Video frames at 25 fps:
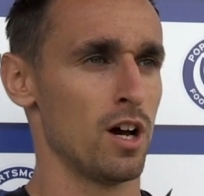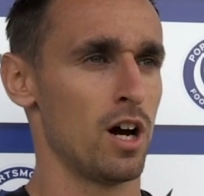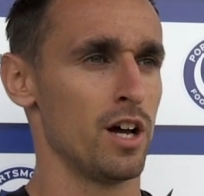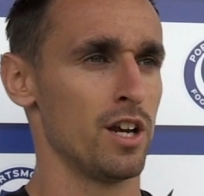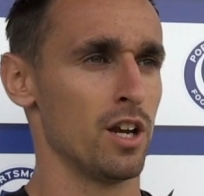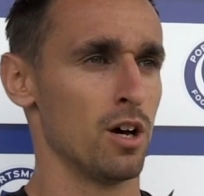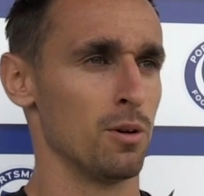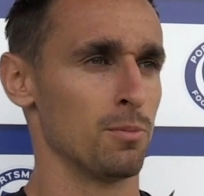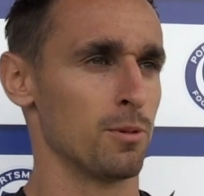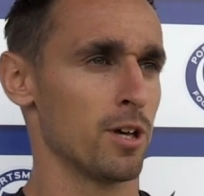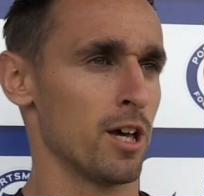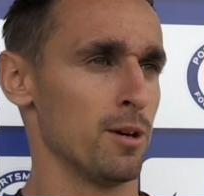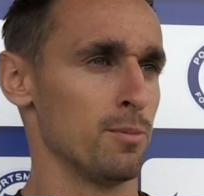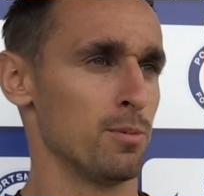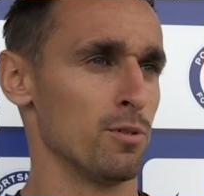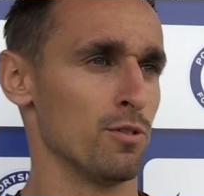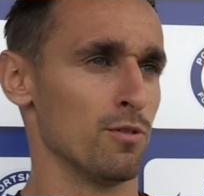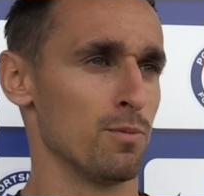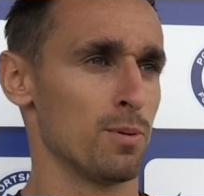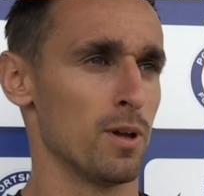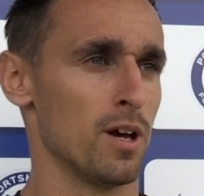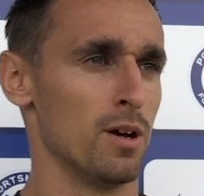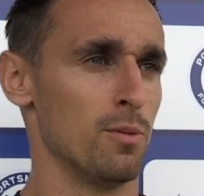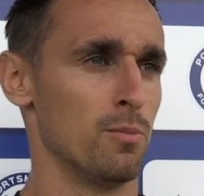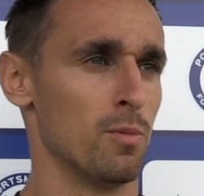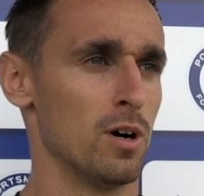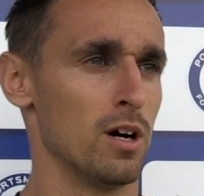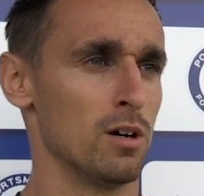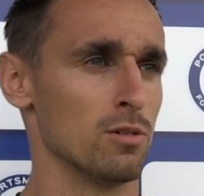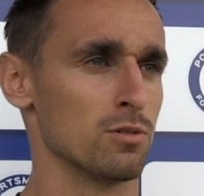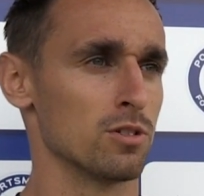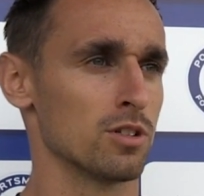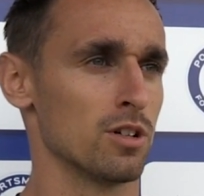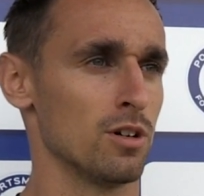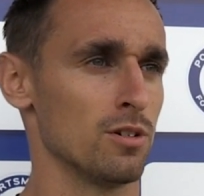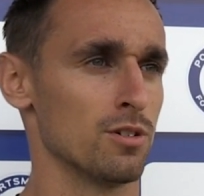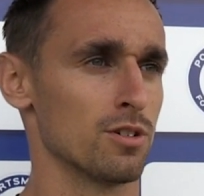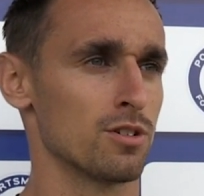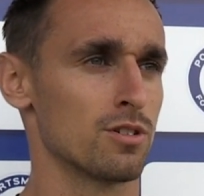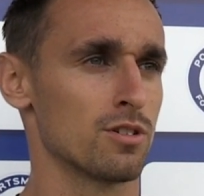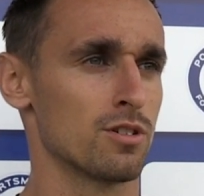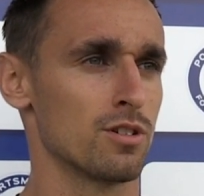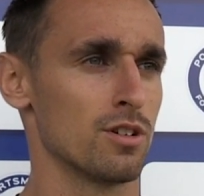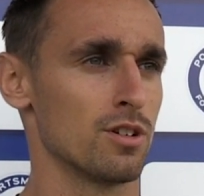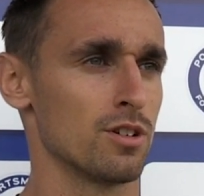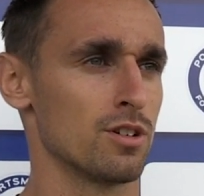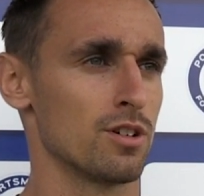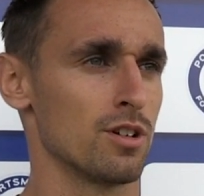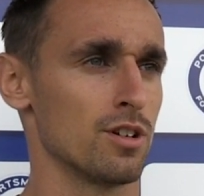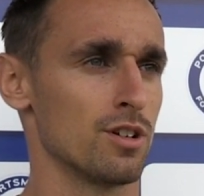I know I'm capable of playing well, so
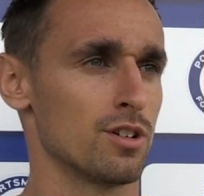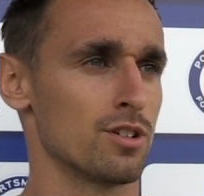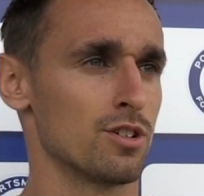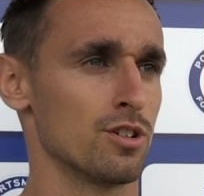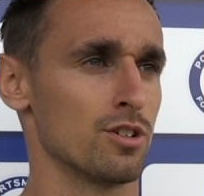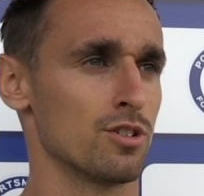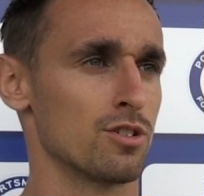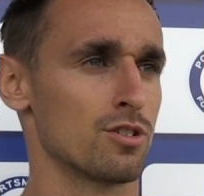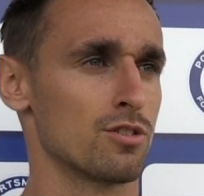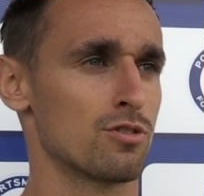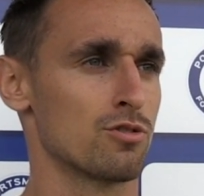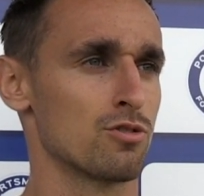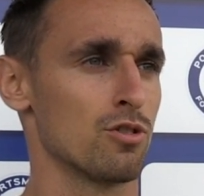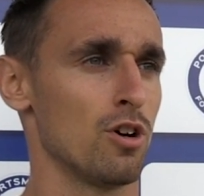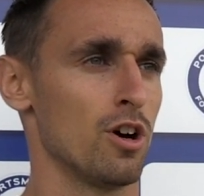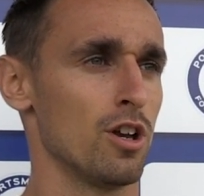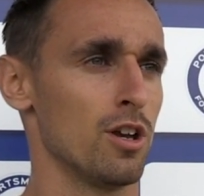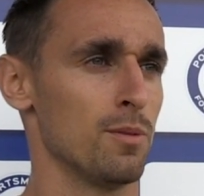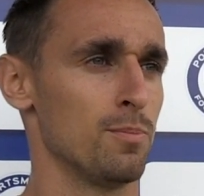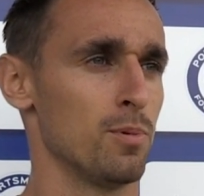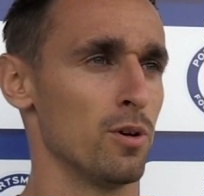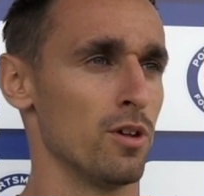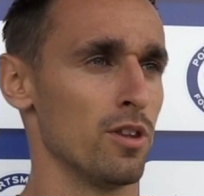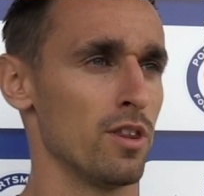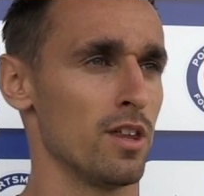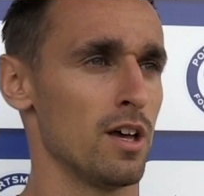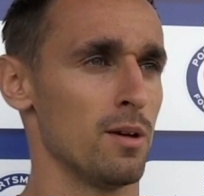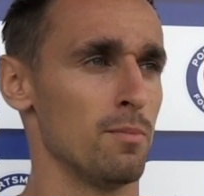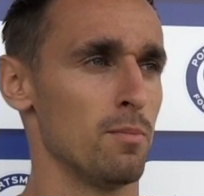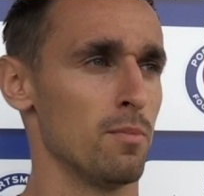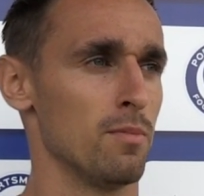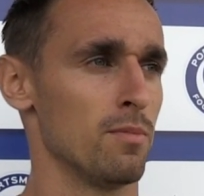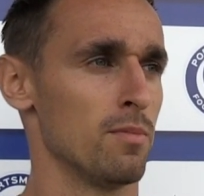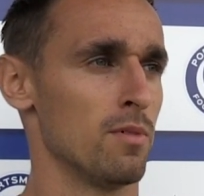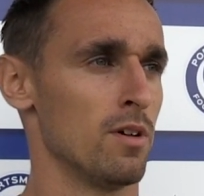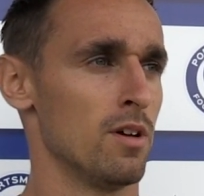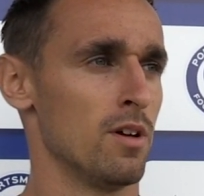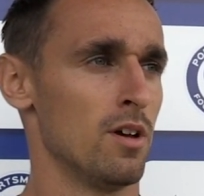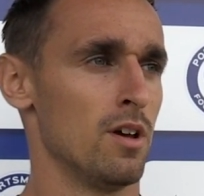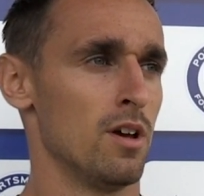it's just trying to put them,